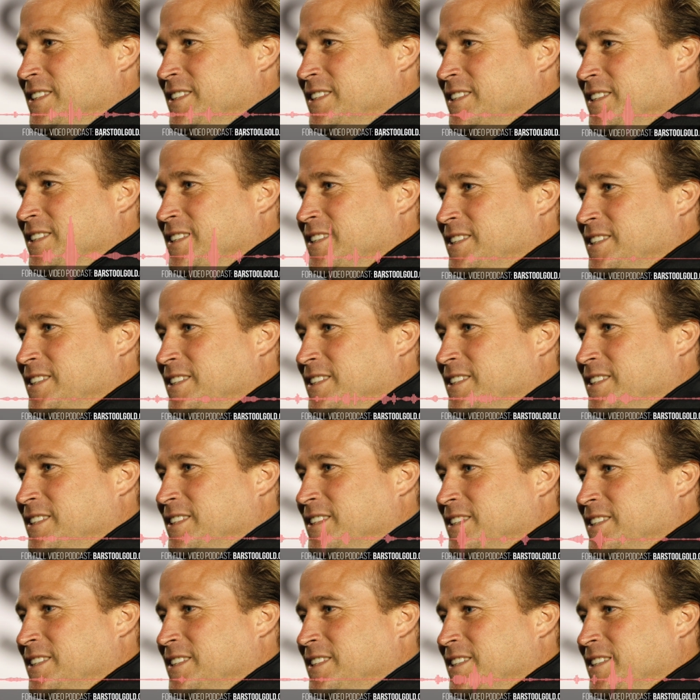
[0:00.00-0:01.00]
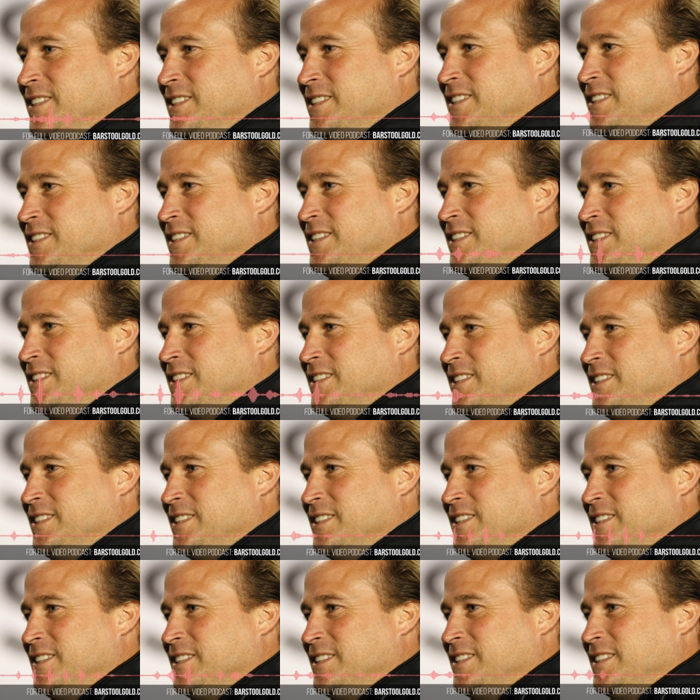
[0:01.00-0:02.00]
I got my haircut before the
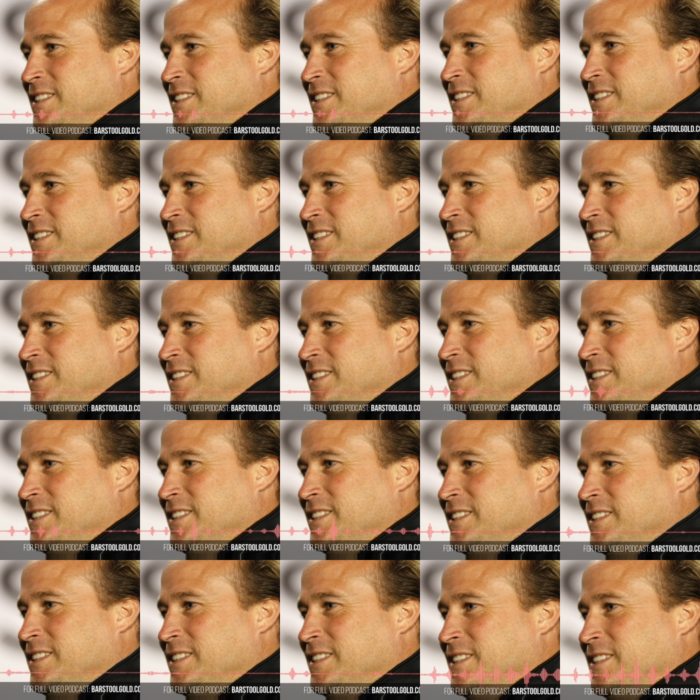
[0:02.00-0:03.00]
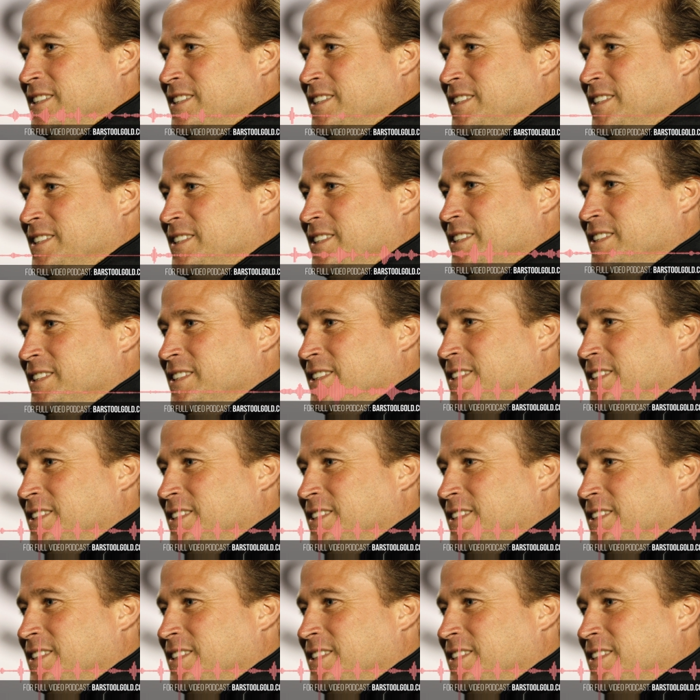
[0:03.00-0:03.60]
bowl game. You know, my